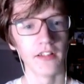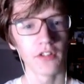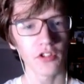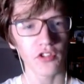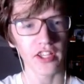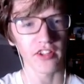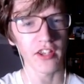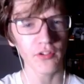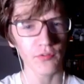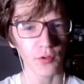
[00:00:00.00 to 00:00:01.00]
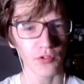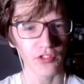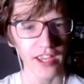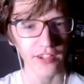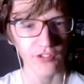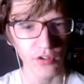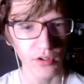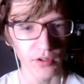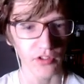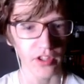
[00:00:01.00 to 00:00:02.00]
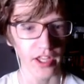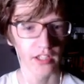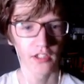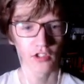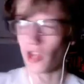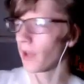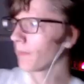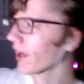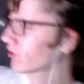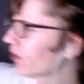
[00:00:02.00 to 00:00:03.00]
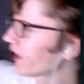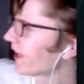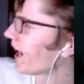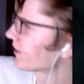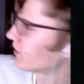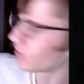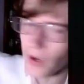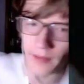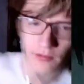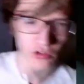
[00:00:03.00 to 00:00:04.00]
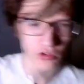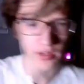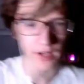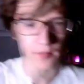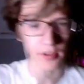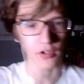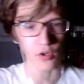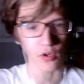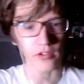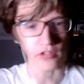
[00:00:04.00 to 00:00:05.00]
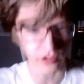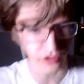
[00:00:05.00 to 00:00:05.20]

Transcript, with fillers: Looks like it's his first day too. like, stand back, sir. I got this. Why would you do that while you're arresting